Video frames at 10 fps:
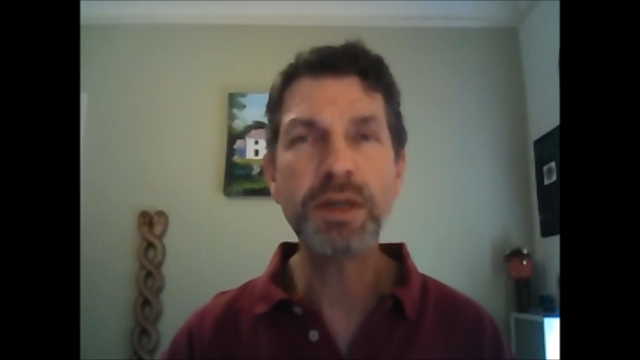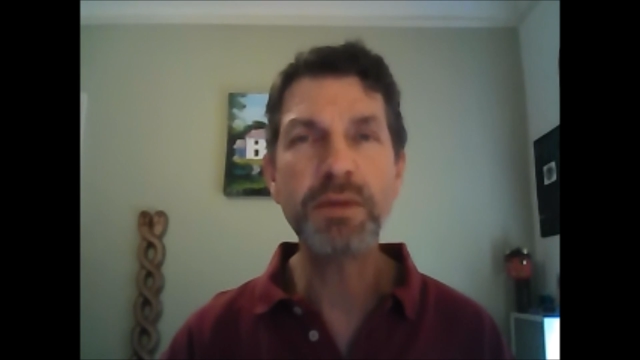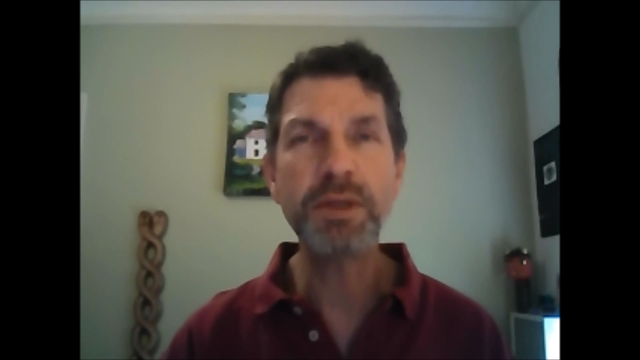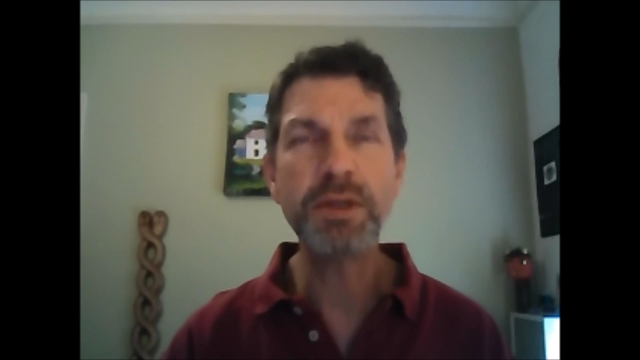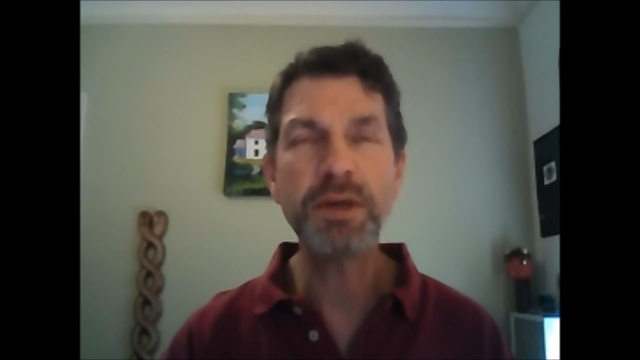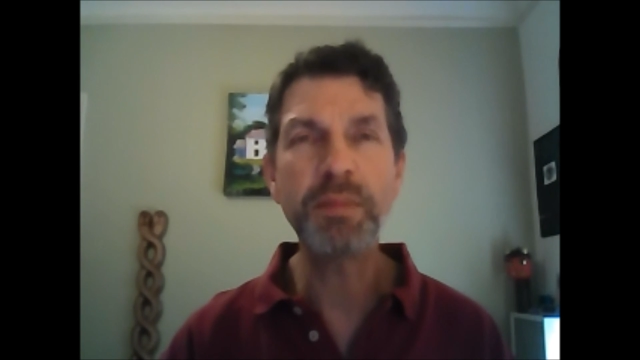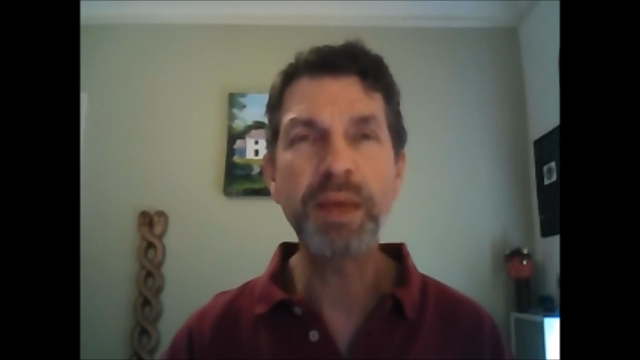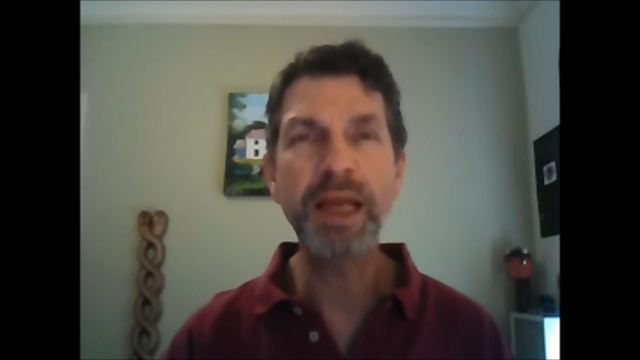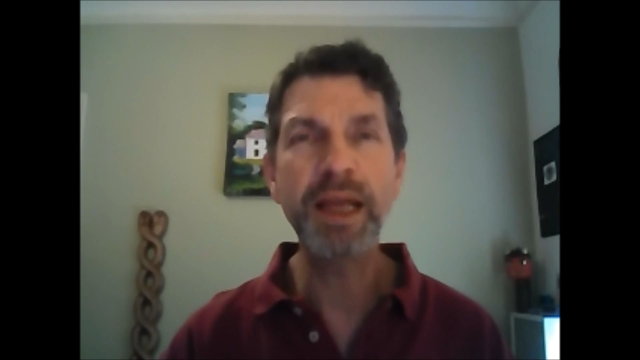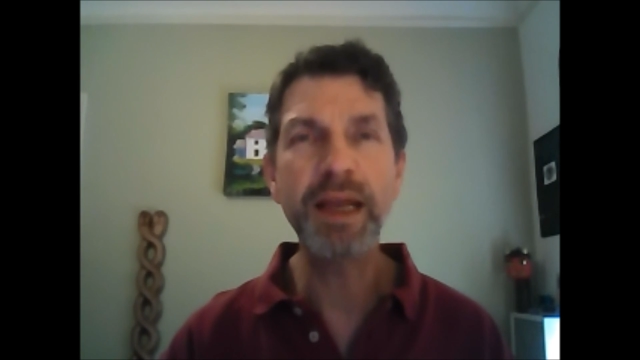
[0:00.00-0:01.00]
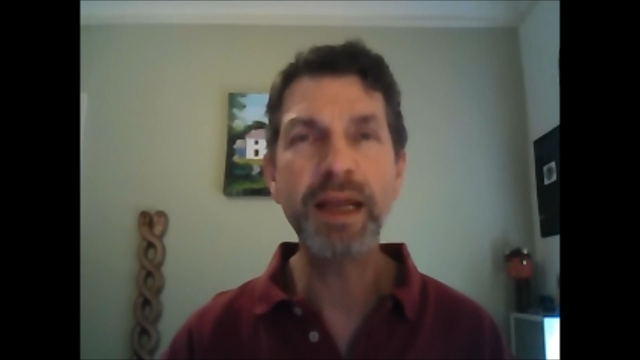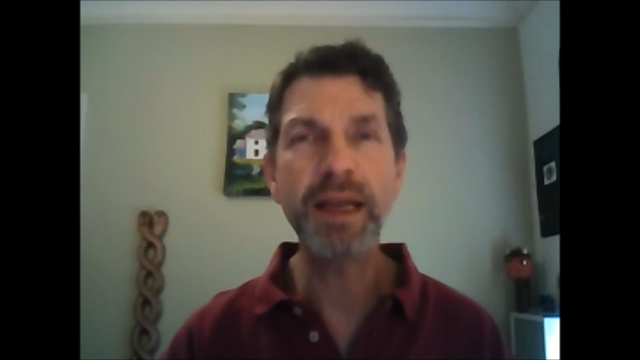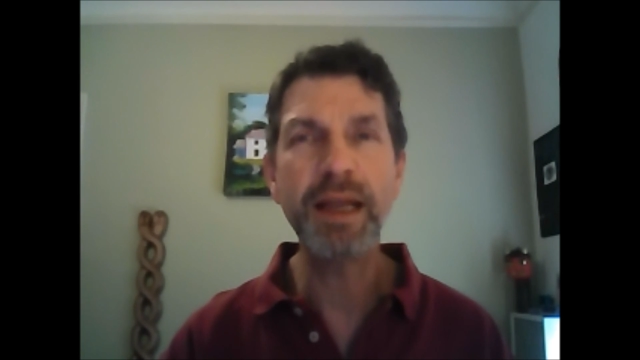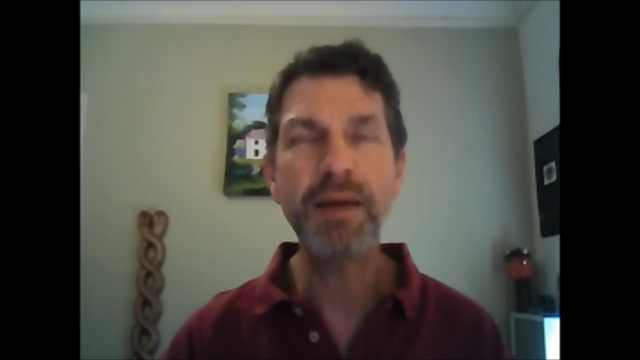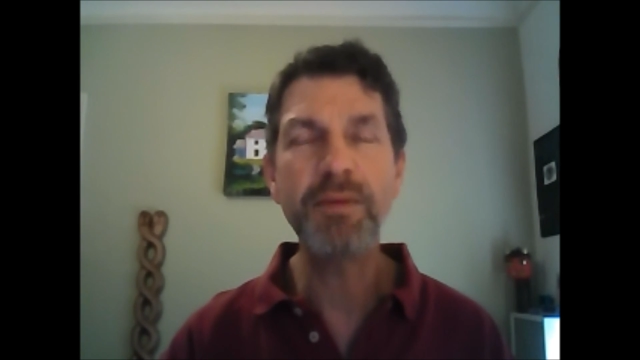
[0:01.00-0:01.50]
that would turn pink
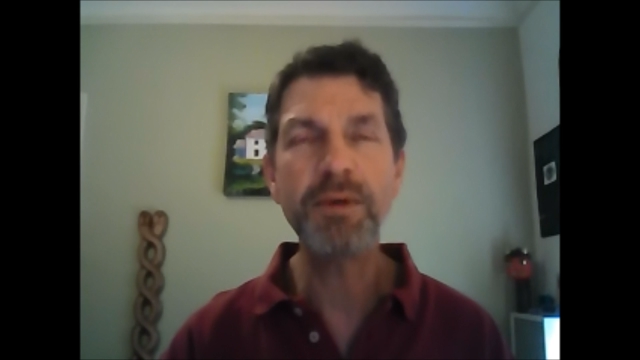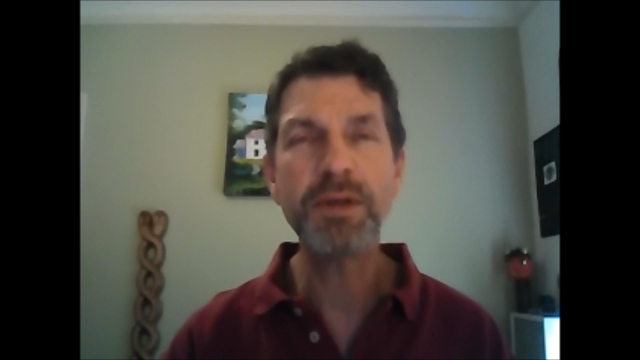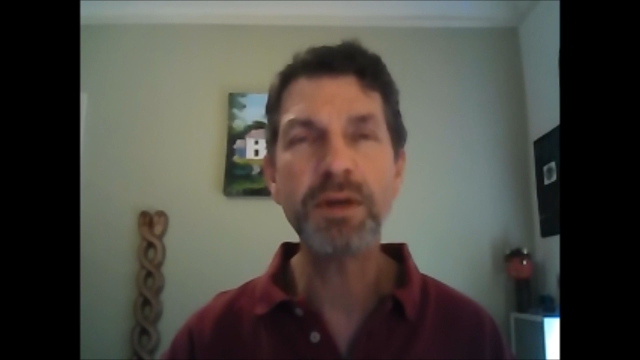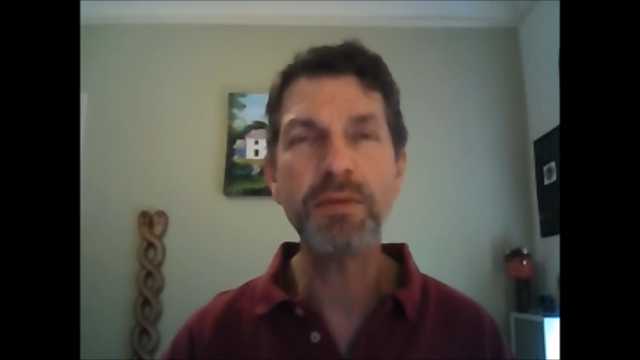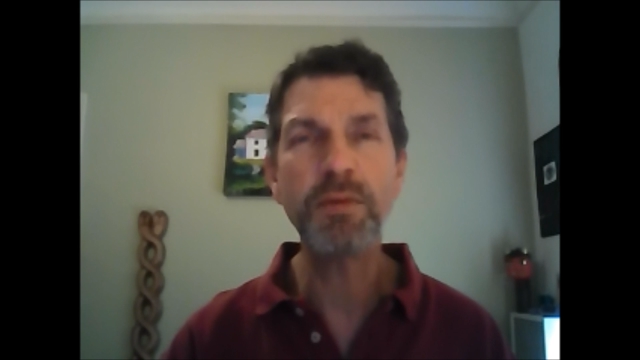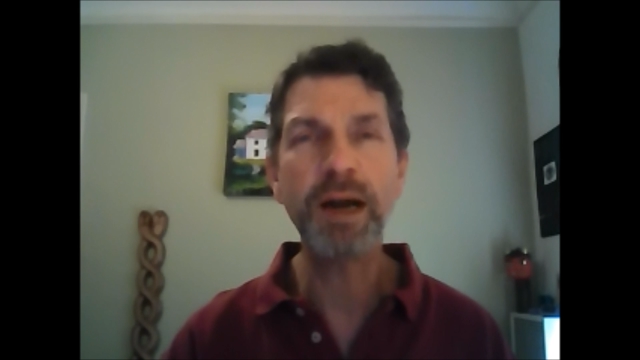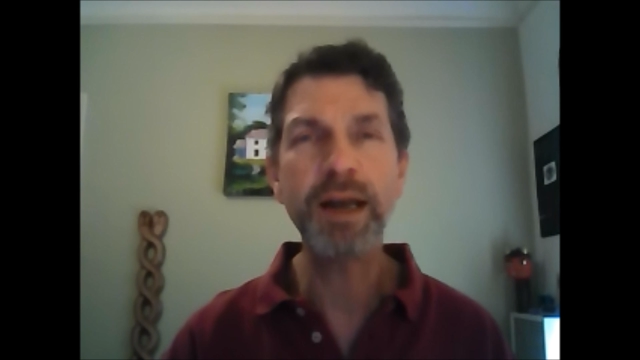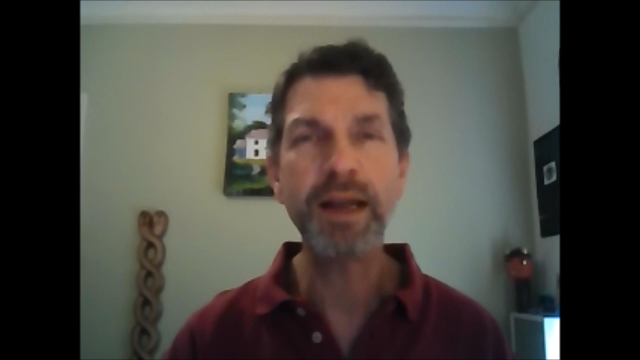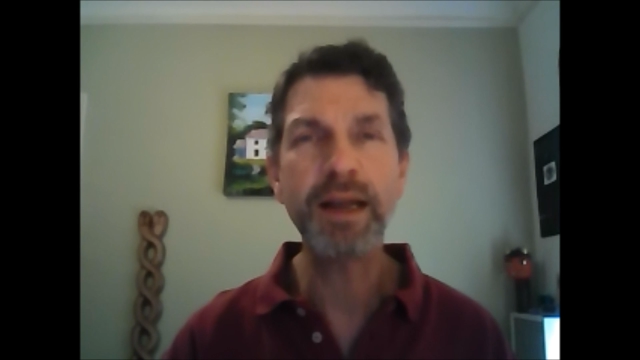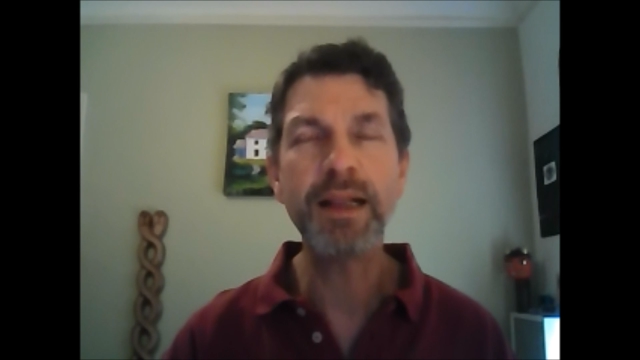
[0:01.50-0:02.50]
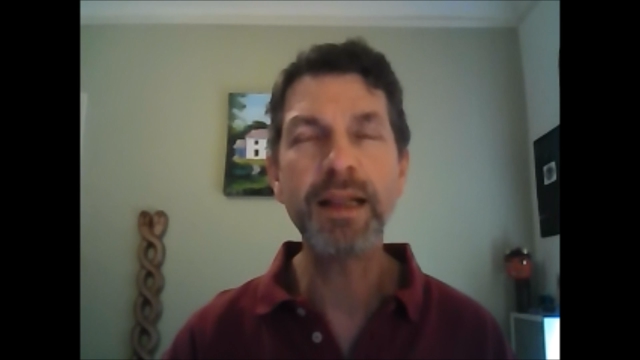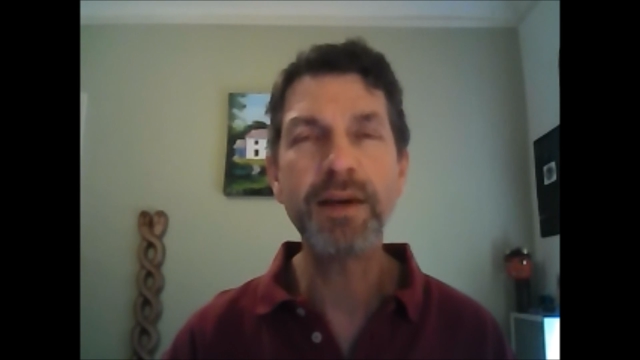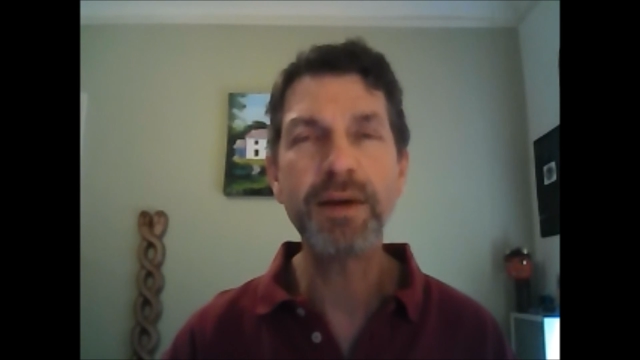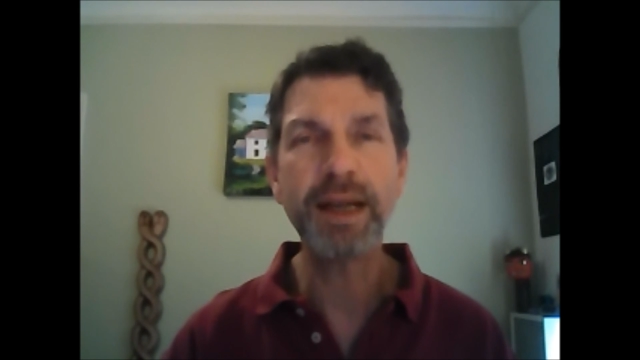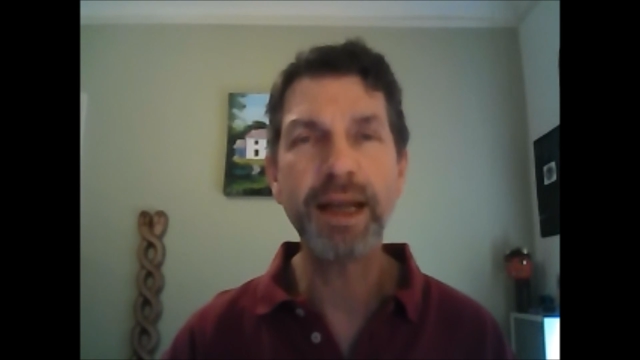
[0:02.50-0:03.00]
and then it would turn white and
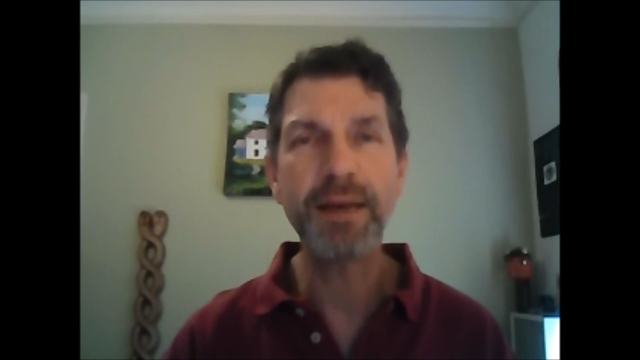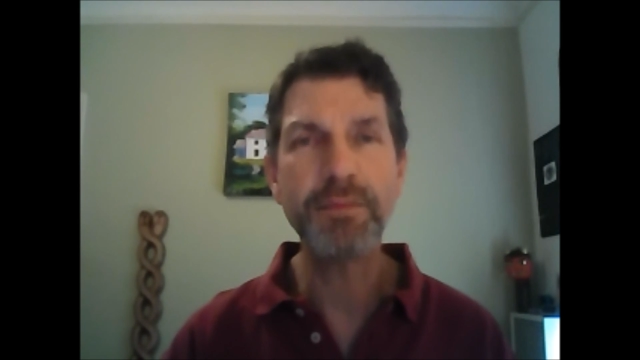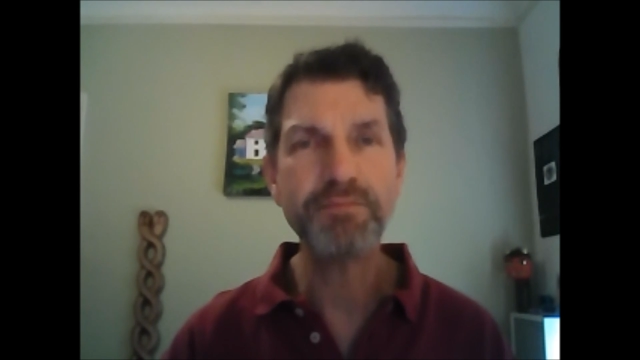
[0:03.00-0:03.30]
clear again.